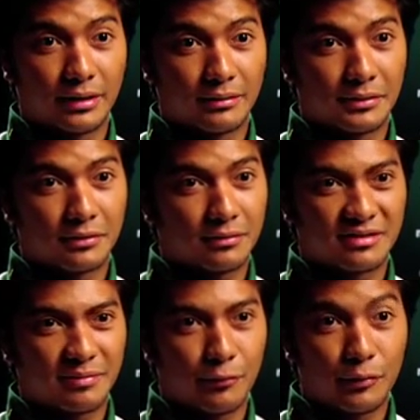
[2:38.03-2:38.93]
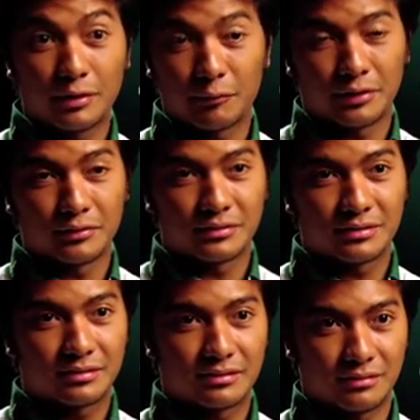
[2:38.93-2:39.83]
You know, it's a bit weird when you
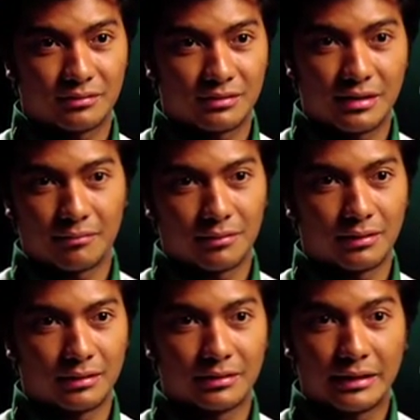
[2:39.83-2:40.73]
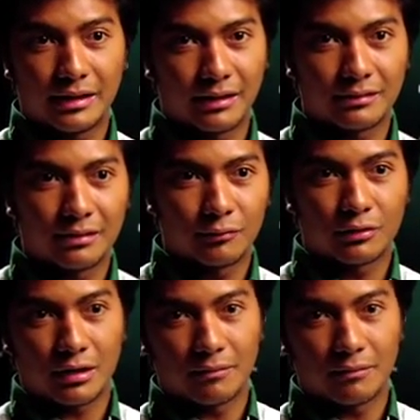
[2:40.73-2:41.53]
sleep in the day and then wake